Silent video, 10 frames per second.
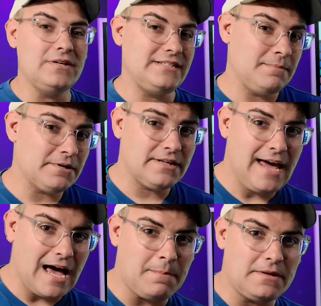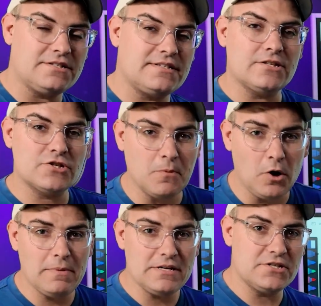And what typically happens is that the
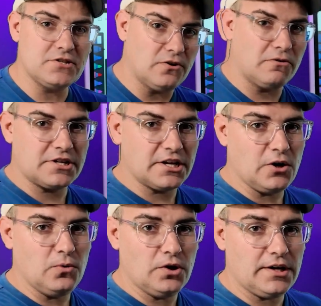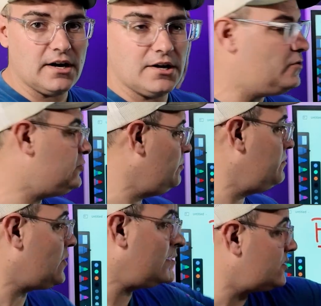small business owner is gonna go looking on YouTube
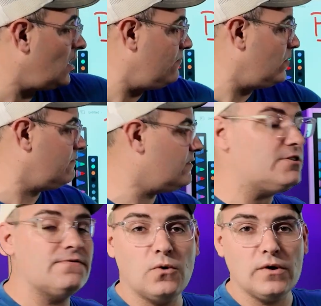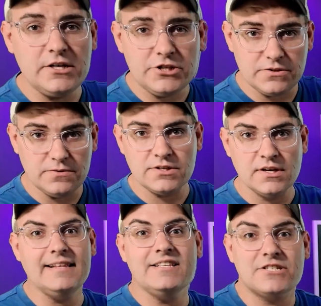to try to solve one of these four issues.
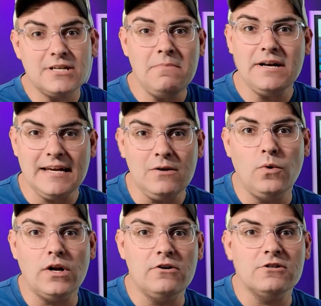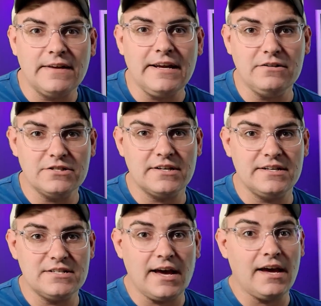And then somebody in one of those videos is
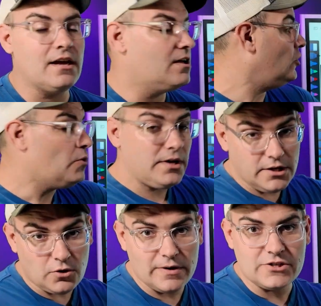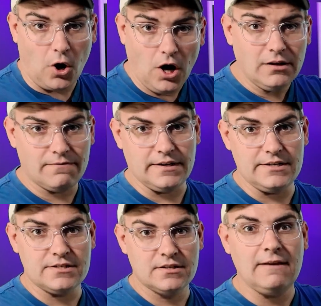gonna say, you can increase all of
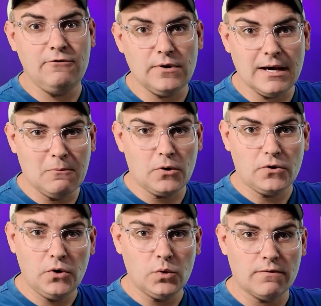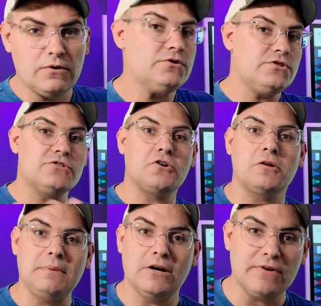these if you get more Google reviews and you
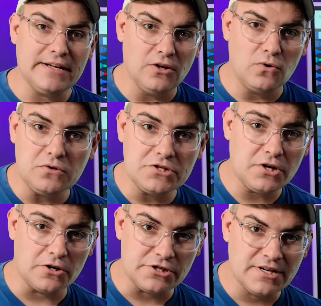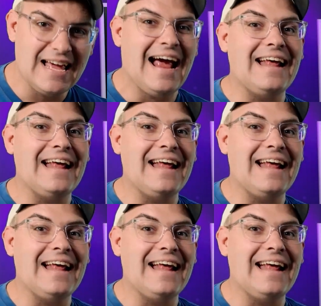start appearing in local search.